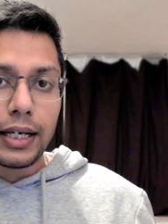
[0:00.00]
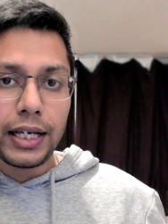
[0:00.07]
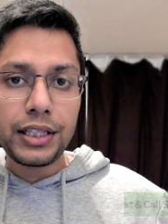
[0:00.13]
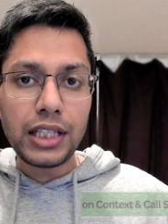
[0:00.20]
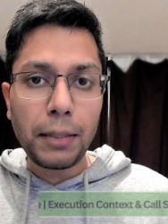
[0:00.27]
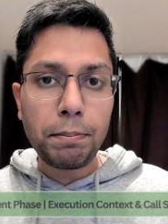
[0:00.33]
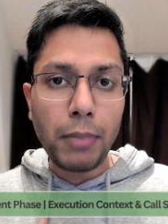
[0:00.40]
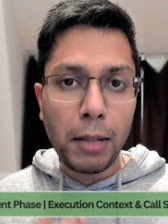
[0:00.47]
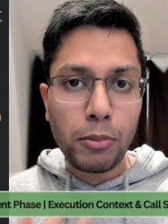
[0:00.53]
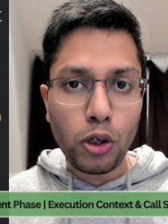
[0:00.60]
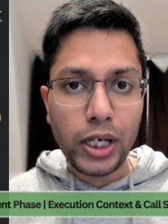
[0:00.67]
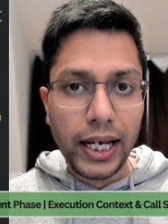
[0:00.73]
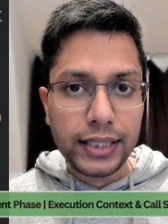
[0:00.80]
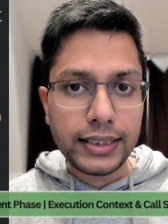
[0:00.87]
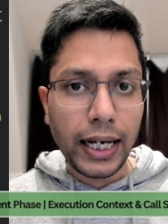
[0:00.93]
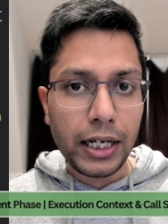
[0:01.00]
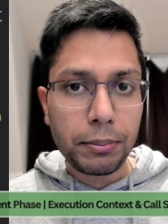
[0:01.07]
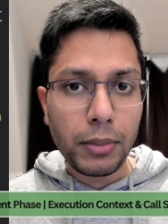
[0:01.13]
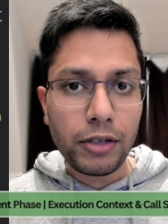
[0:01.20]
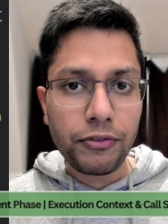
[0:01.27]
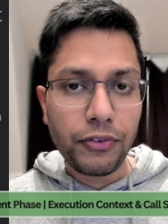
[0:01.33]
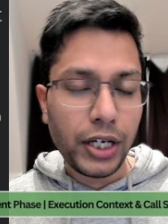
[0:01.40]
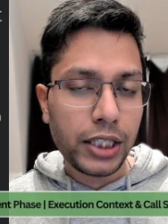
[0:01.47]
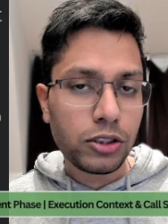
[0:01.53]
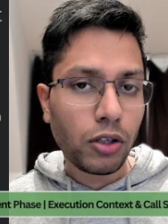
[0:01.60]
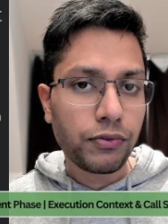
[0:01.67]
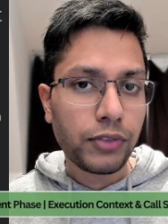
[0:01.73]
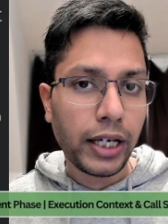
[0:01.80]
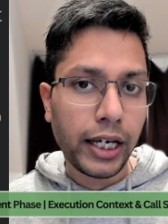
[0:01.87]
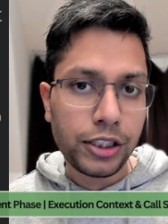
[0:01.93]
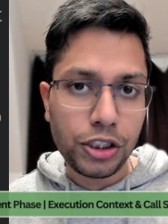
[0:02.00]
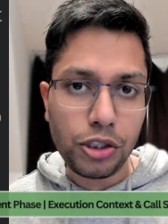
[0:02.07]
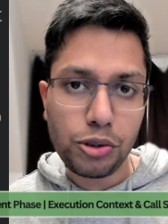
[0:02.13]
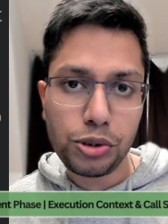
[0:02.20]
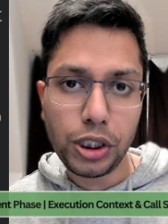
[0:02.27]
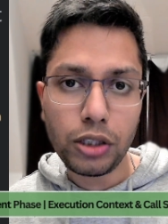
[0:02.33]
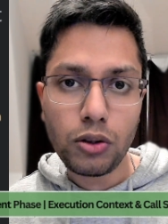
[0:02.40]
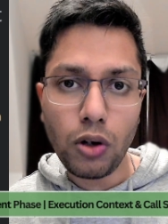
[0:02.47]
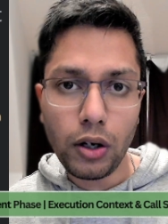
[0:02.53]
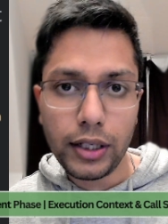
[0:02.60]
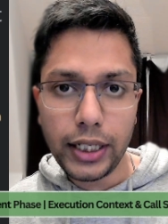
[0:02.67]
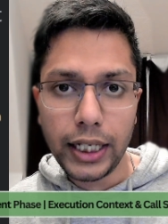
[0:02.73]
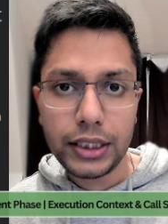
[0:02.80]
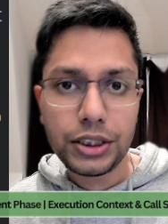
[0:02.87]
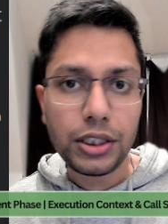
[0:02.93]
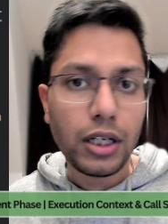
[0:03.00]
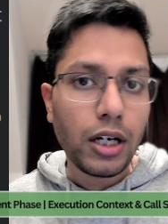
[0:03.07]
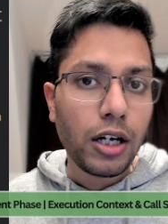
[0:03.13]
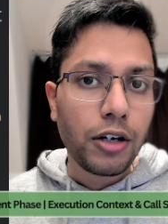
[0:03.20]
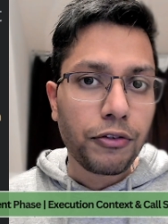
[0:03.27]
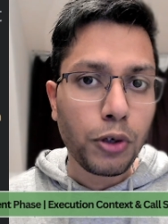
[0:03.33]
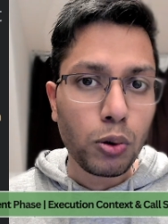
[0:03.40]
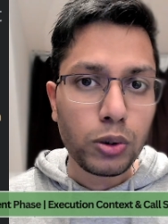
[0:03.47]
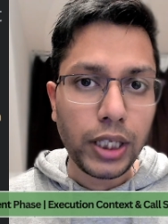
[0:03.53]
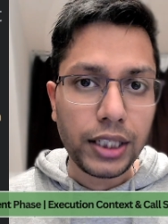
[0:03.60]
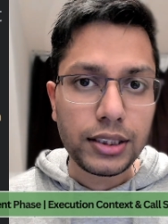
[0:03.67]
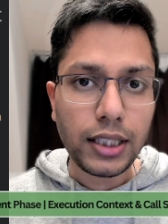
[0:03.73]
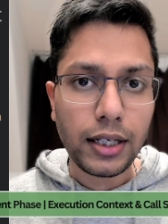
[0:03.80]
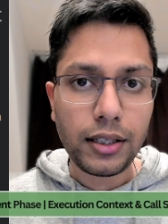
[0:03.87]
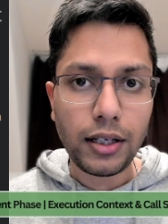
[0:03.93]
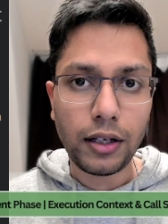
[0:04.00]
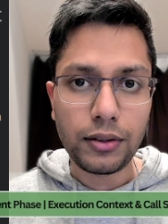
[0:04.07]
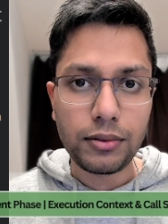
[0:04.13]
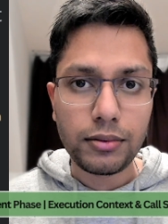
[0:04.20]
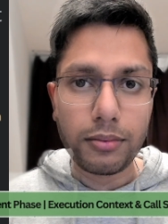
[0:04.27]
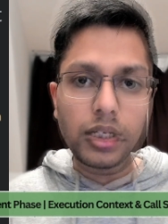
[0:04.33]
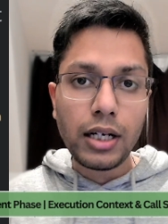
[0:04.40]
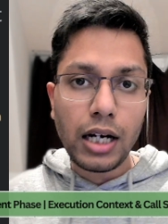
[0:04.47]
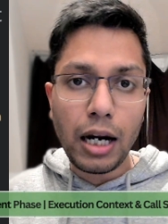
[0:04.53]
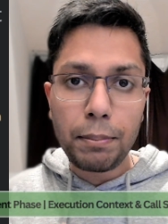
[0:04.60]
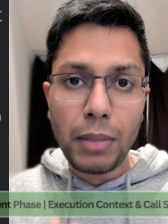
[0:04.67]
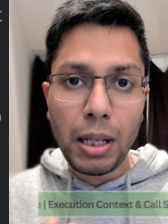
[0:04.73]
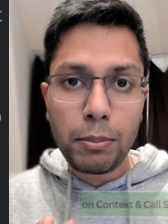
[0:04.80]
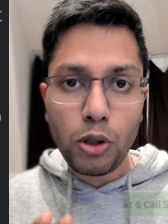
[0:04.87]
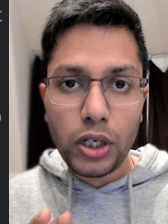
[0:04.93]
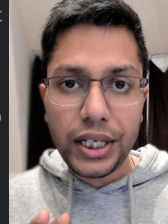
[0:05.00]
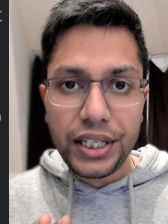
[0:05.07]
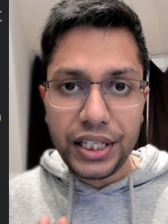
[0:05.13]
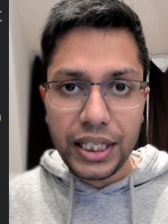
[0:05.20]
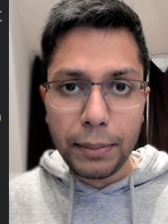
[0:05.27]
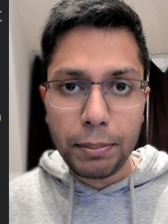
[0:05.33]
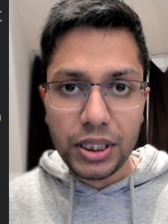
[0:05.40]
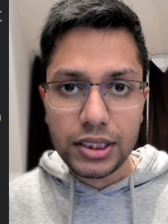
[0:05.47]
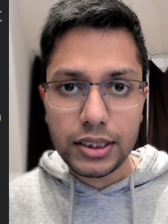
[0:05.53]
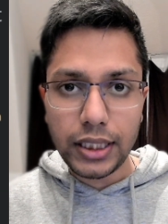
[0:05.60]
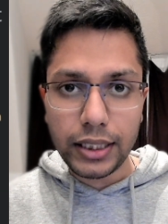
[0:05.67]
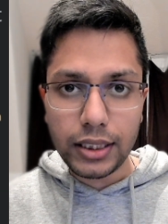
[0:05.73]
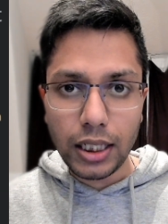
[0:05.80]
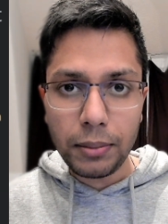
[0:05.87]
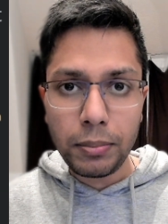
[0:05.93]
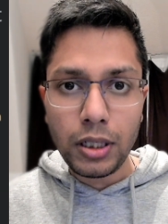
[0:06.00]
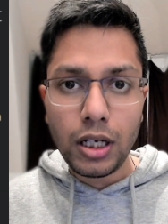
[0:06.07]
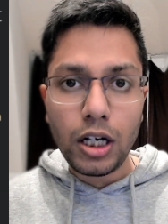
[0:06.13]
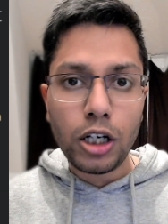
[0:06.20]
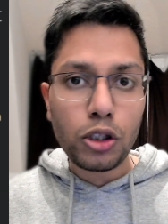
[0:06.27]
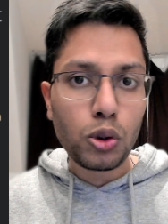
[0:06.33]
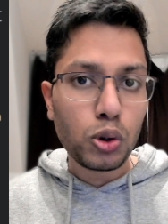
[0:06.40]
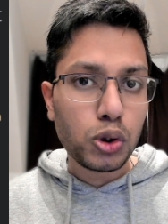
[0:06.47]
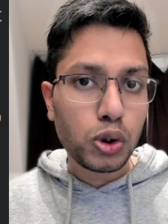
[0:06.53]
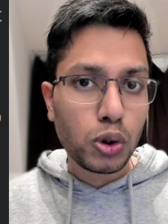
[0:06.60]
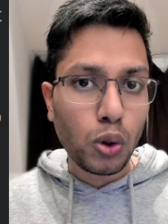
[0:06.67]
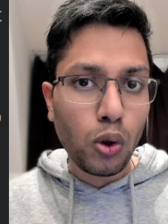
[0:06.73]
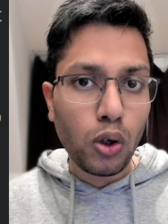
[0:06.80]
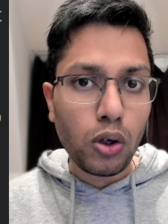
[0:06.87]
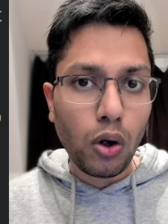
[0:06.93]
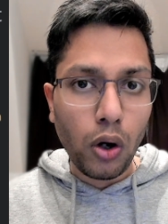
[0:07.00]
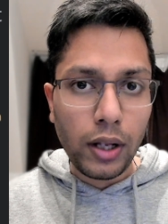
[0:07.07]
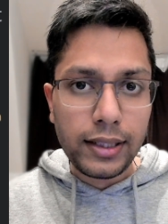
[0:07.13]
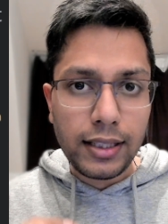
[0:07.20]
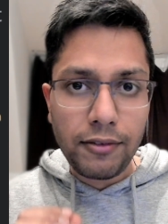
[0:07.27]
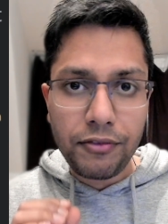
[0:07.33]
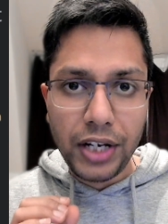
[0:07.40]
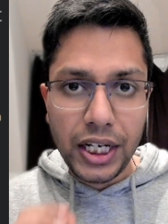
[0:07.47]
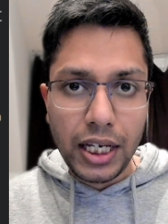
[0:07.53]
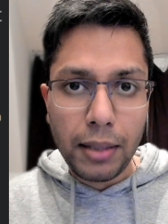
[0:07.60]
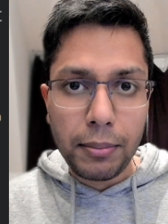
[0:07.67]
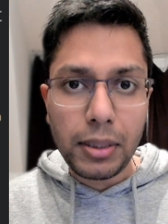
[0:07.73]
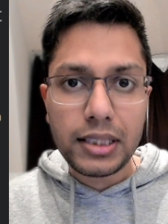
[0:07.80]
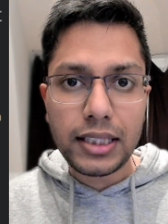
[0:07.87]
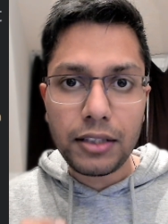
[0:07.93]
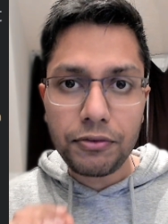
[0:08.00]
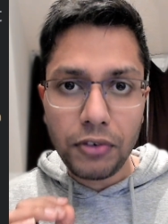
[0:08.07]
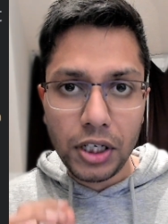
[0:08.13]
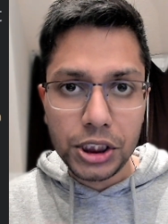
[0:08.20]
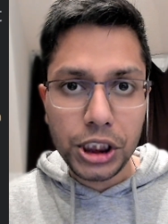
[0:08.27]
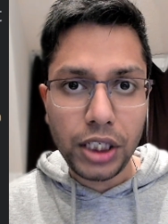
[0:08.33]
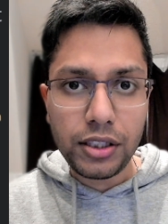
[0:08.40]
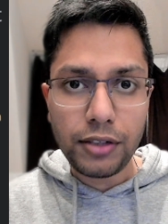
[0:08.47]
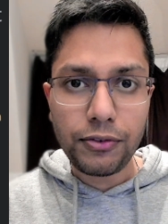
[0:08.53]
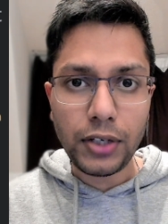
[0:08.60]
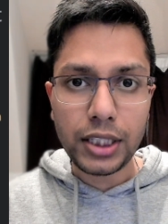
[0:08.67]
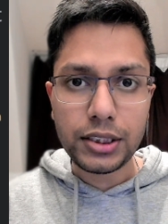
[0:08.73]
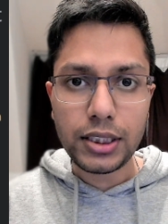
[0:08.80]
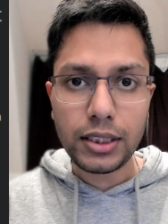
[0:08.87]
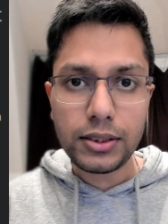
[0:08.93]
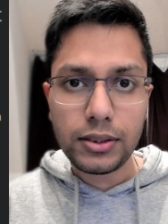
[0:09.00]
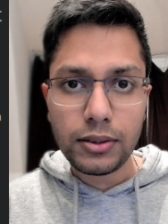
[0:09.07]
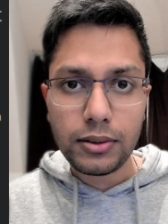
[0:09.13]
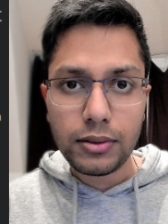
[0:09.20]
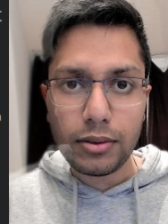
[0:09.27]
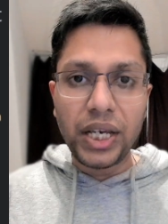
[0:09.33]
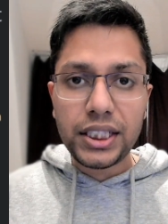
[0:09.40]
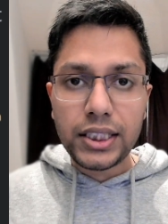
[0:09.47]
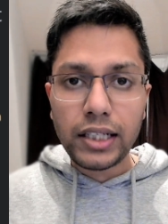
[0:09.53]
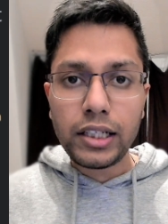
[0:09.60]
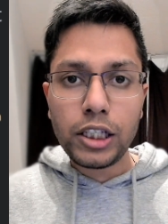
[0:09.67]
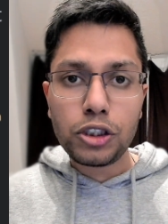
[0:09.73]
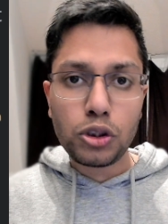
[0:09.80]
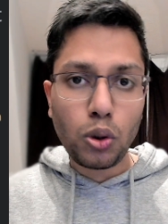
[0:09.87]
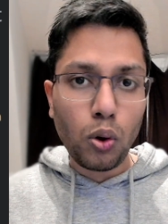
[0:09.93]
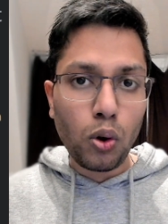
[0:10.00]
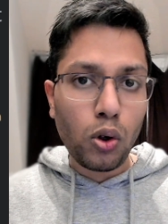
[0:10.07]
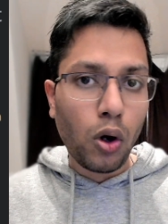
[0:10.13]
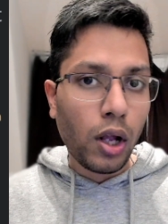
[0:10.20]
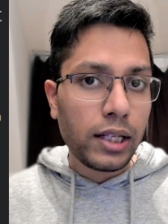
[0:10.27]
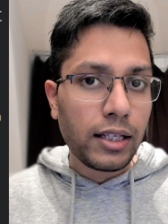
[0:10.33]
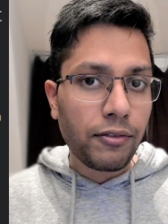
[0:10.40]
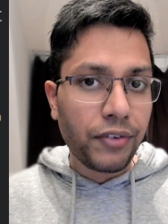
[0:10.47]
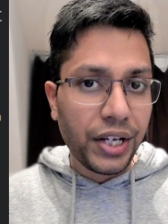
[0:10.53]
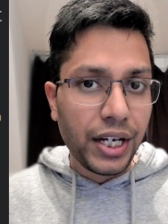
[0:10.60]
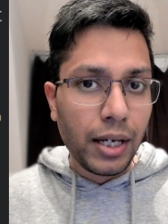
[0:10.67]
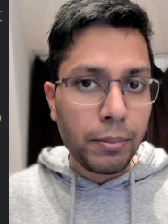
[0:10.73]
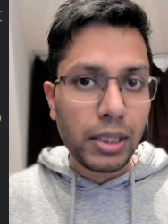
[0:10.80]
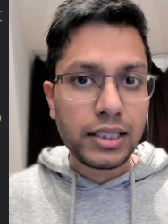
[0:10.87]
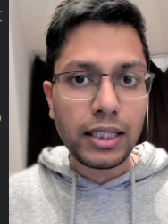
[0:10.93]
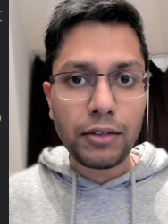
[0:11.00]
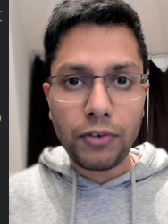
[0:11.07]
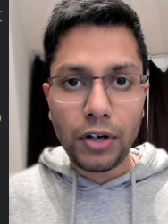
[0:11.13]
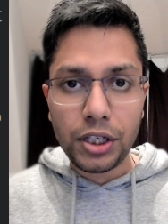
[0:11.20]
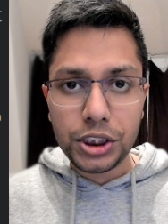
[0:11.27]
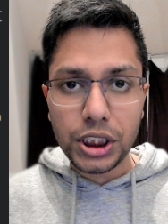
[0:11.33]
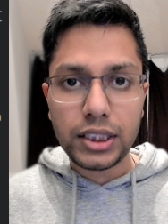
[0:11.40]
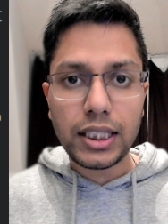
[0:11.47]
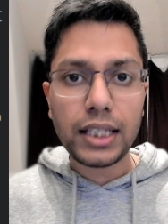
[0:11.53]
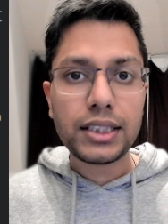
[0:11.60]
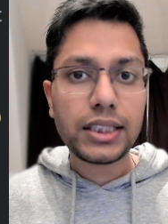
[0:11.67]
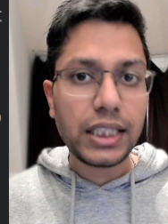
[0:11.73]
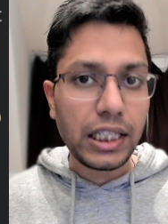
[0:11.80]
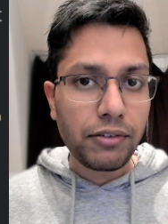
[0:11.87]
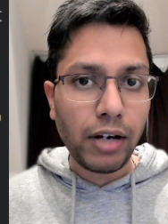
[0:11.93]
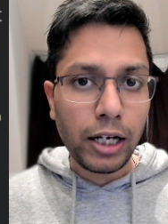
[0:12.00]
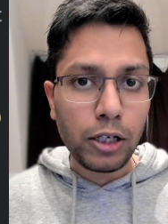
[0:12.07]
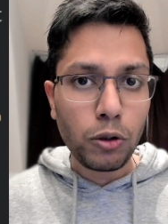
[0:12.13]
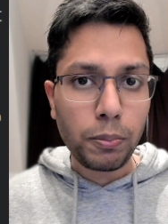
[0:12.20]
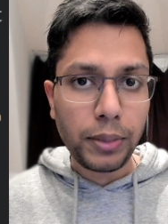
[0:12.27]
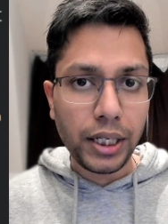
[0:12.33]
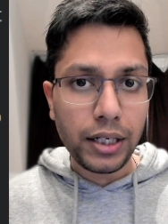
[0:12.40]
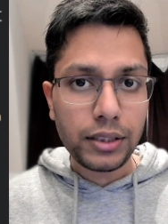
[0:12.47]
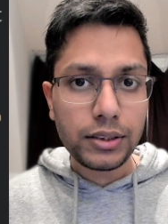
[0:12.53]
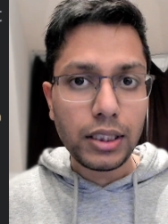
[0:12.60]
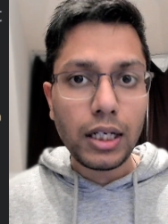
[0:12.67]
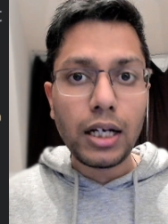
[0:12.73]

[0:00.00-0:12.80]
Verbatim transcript: In the memory assignment phase of the execution context, few things are done. A memory heap is set up to store all the variables and function references. Basically store all the variables and functions as key value pairs